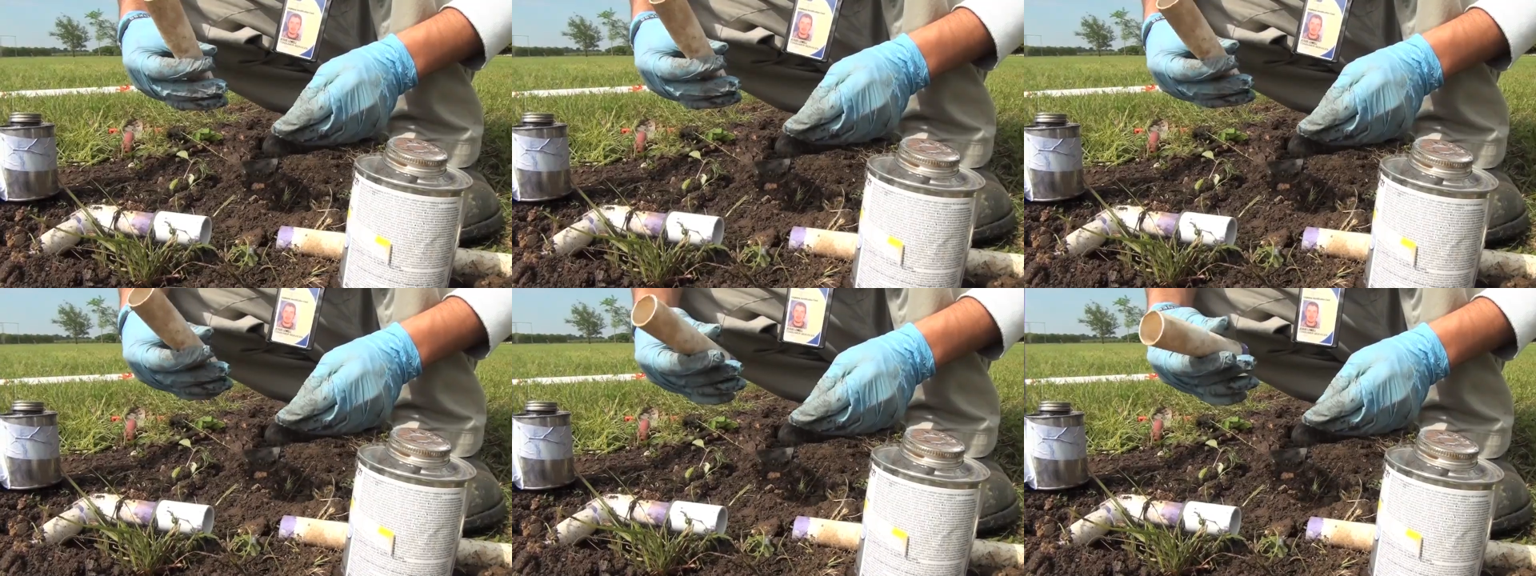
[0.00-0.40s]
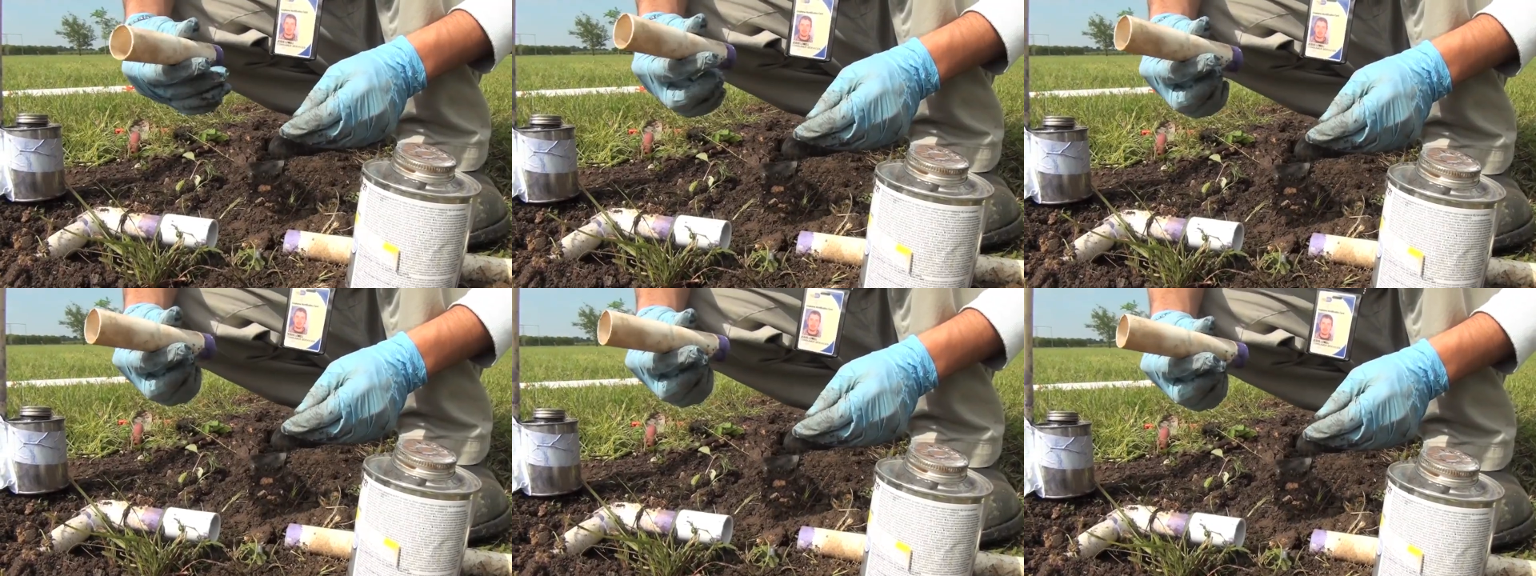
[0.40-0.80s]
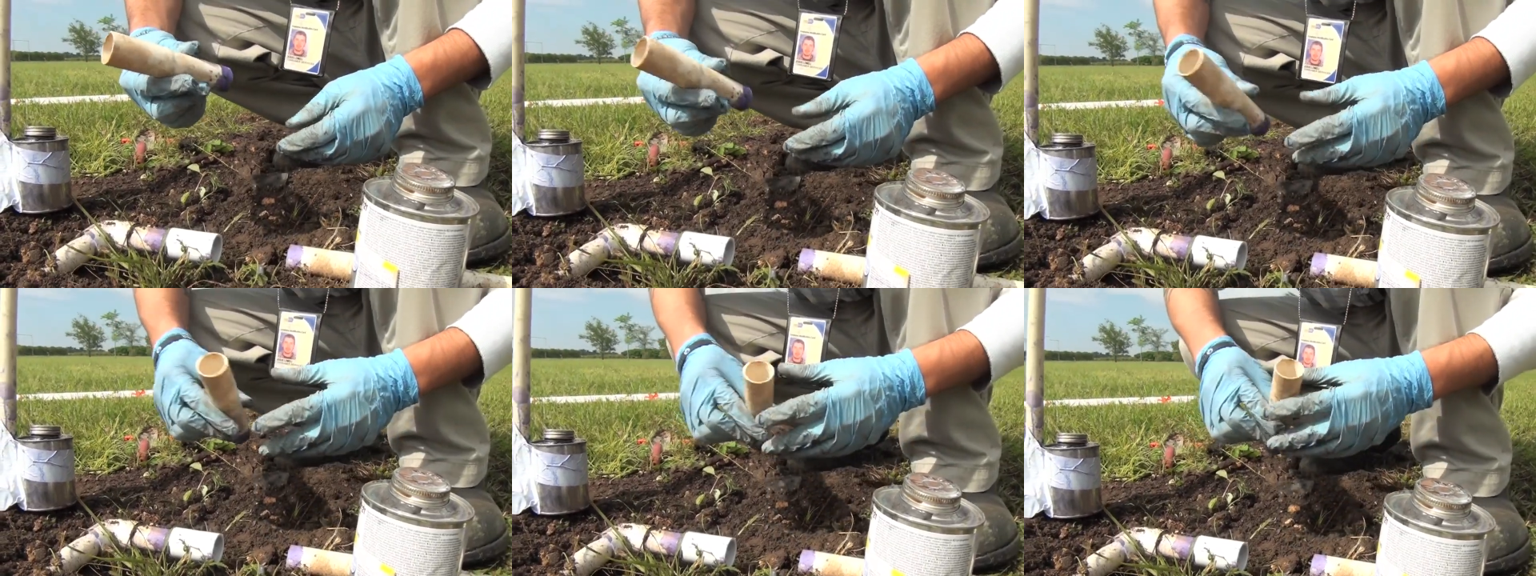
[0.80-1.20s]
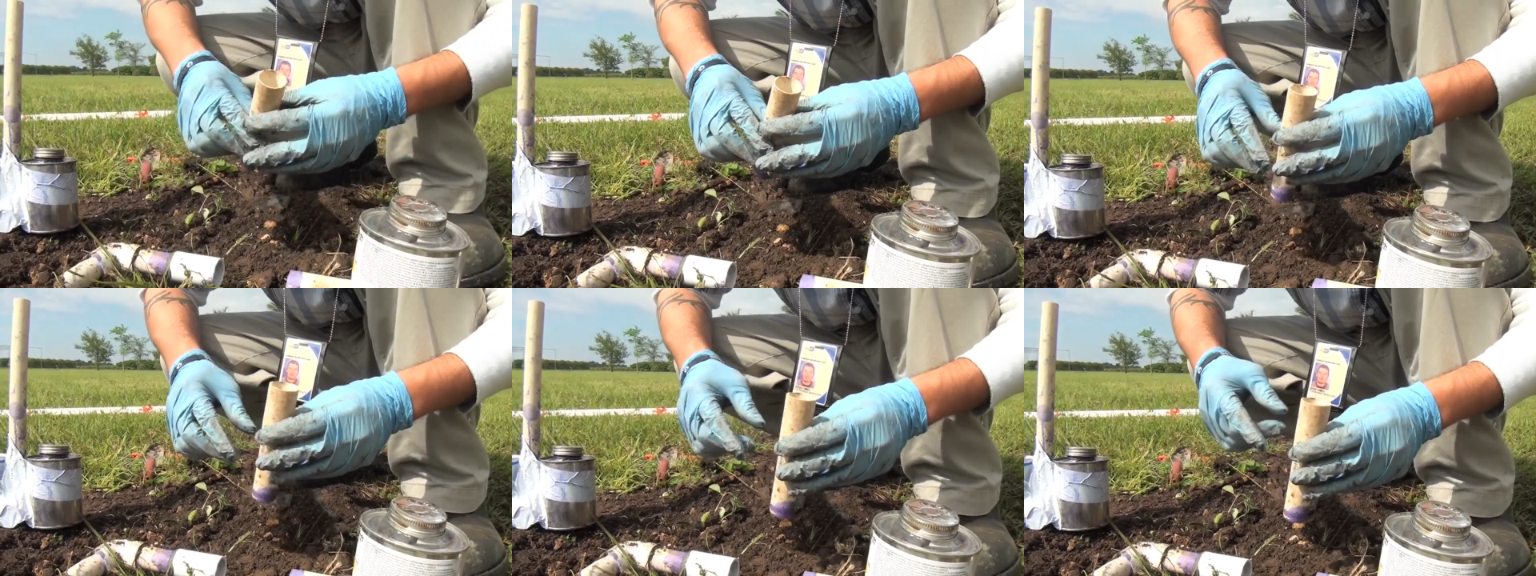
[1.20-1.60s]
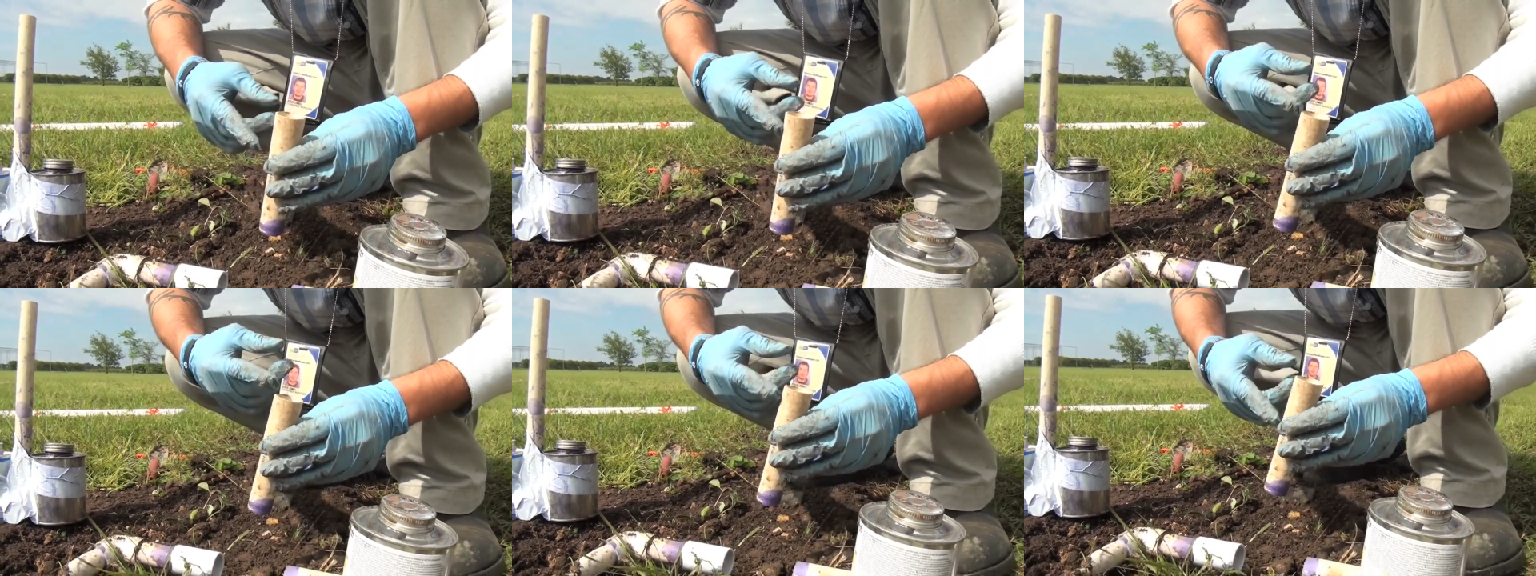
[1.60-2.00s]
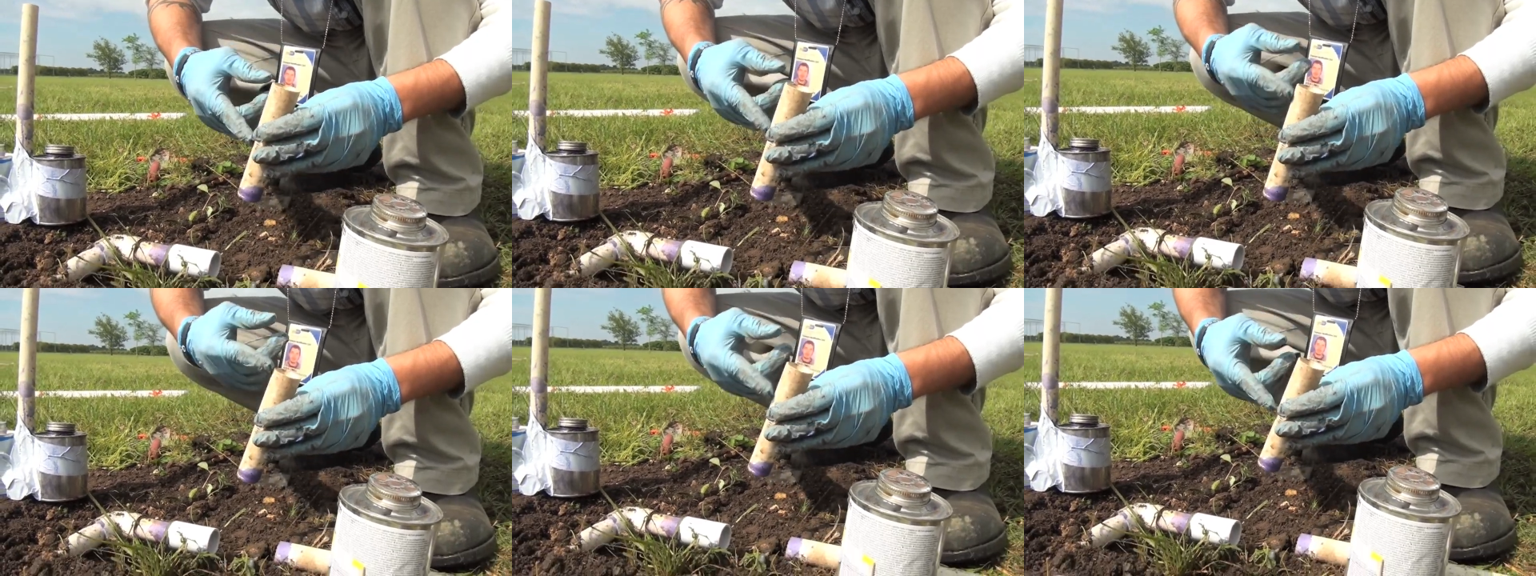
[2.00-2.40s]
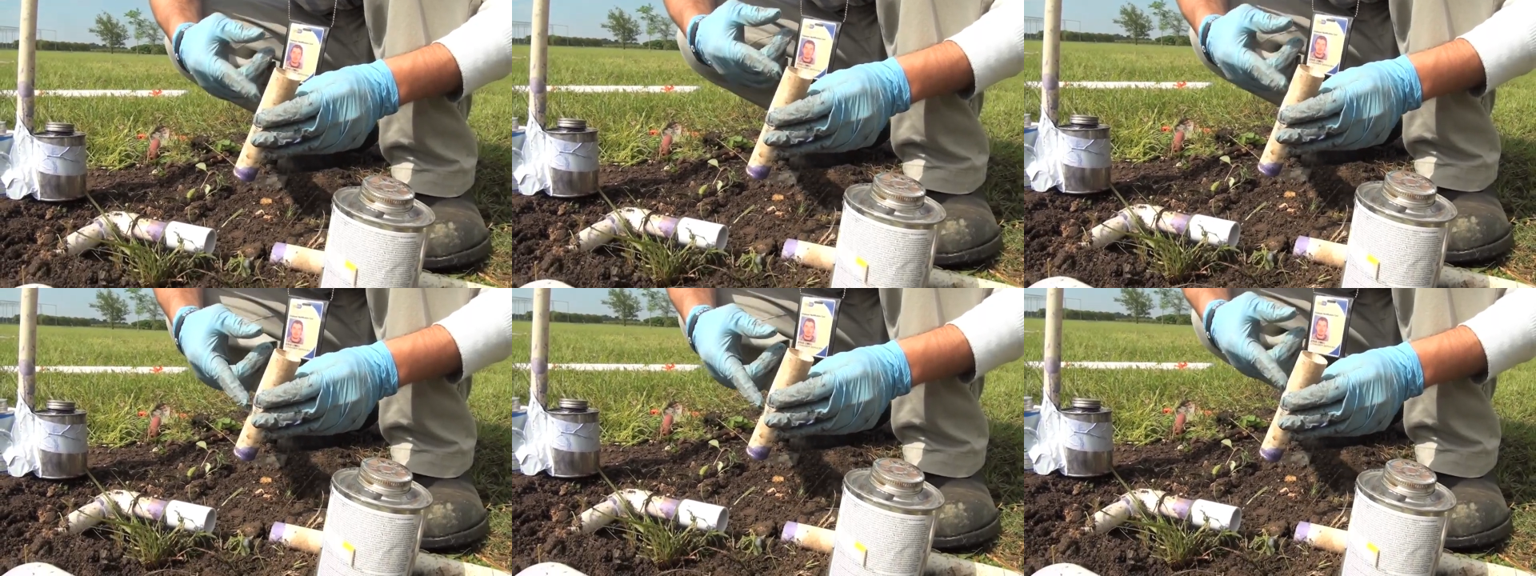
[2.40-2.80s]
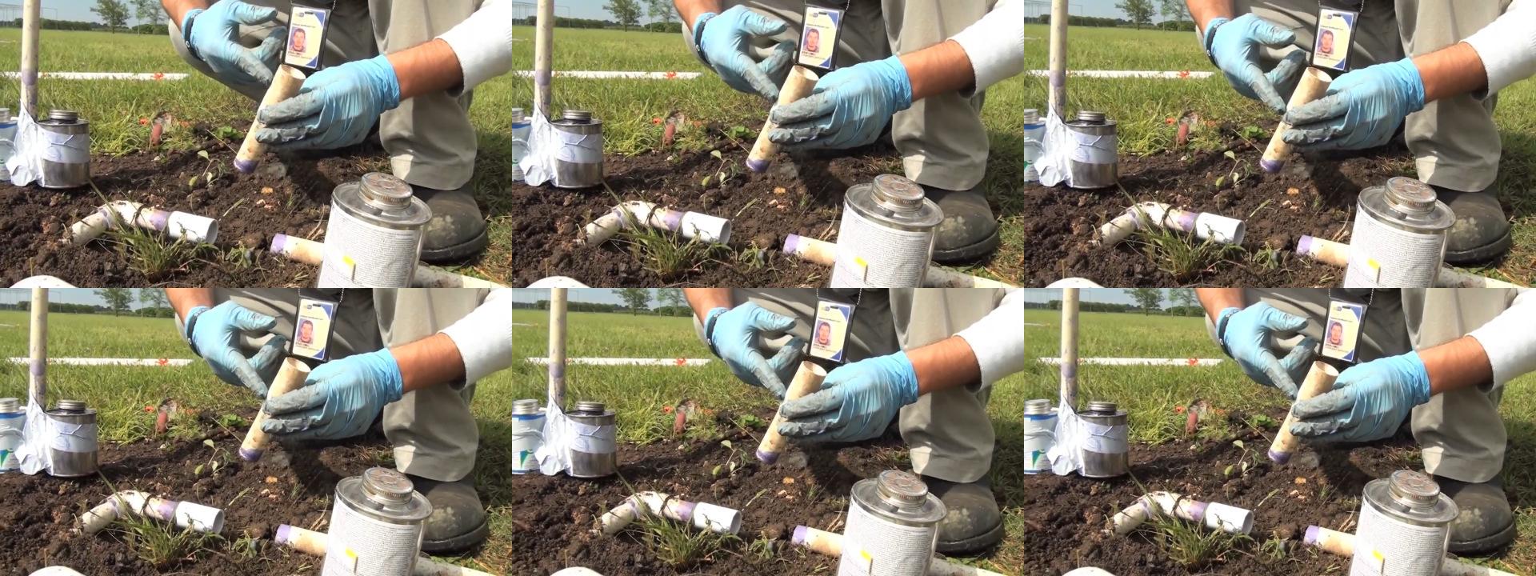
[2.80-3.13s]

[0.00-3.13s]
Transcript: No face is visible, so there are no lips to read.